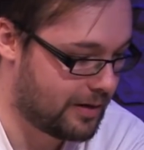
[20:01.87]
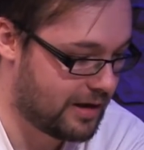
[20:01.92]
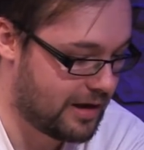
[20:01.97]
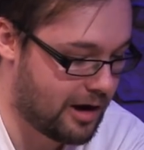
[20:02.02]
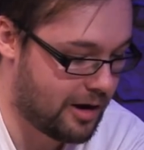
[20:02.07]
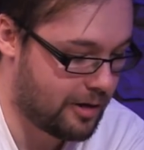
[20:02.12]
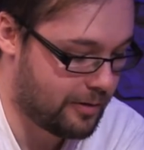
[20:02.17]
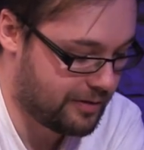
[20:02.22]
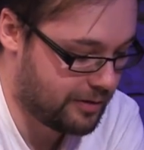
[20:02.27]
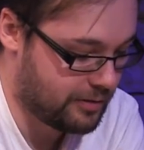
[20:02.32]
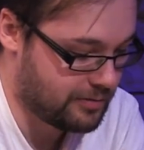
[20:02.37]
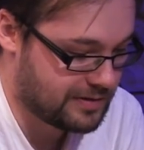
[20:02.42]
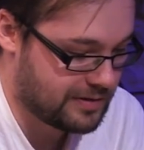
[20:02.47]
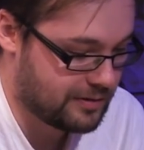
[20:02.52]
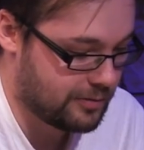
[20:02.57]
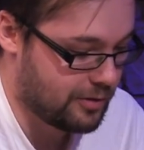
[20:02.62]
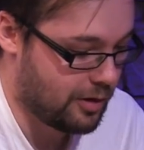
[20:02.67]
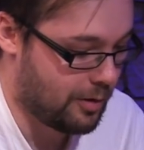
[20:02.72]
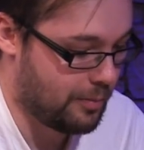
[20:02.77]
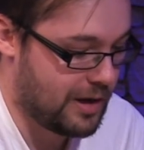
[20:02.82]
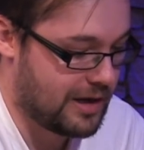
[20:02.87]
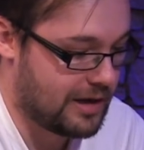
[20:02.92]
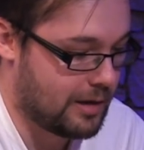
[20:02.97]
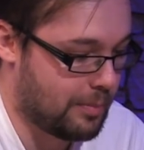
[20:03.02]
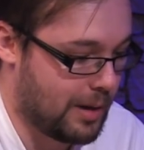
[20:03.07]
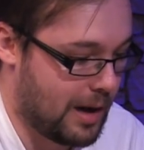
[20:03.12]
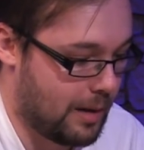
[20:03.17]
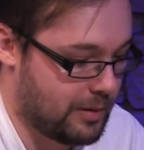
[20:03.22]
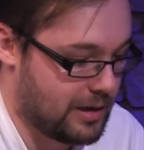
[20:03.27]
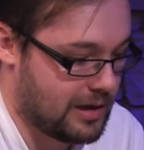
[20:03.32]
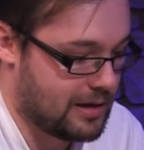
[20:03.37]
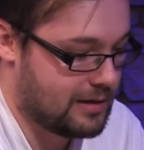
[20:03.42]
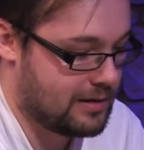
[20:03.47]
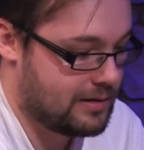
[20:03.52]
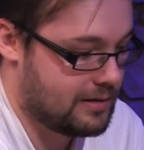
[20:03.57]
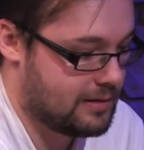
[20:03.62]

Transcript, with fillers: No, those do not make a babby.